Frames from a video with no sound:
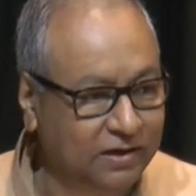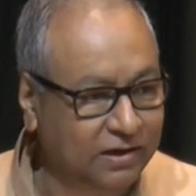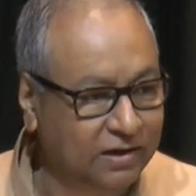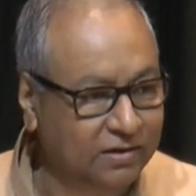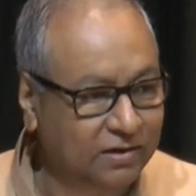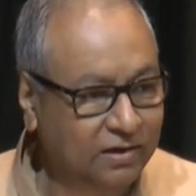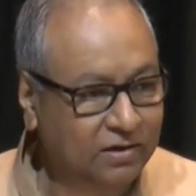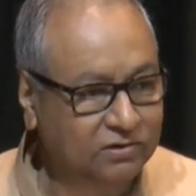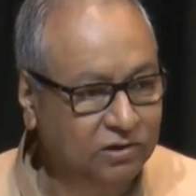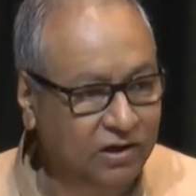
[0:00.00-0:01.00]
Dear
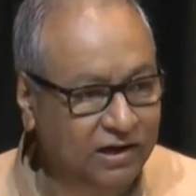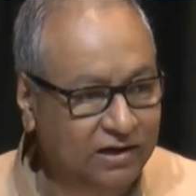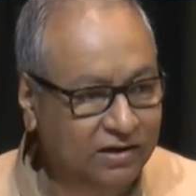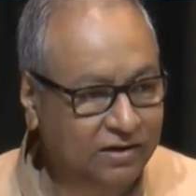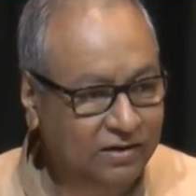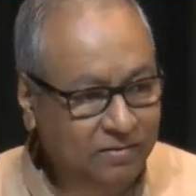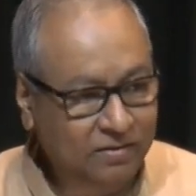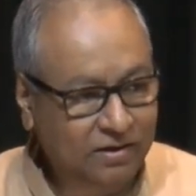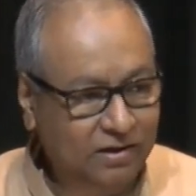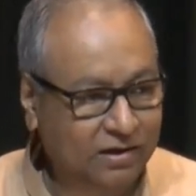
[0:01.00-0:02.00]
Chauhan,
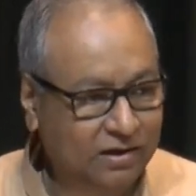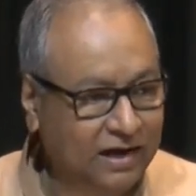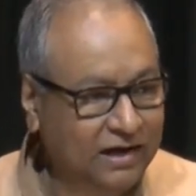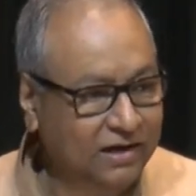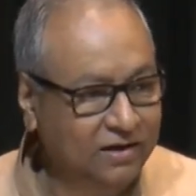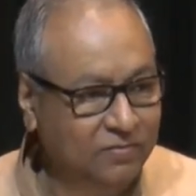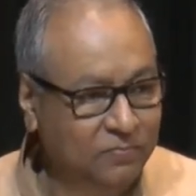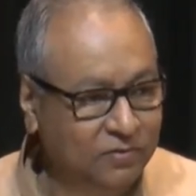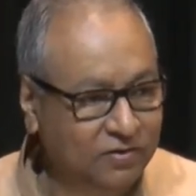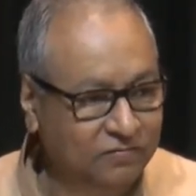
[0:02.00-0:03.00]
kindly
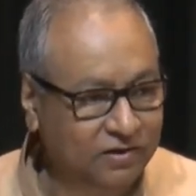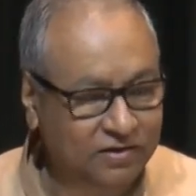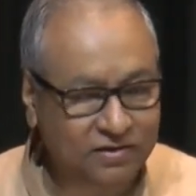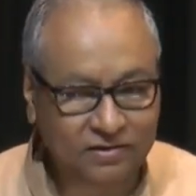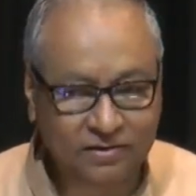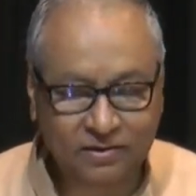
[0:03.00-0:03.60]
dispose of this."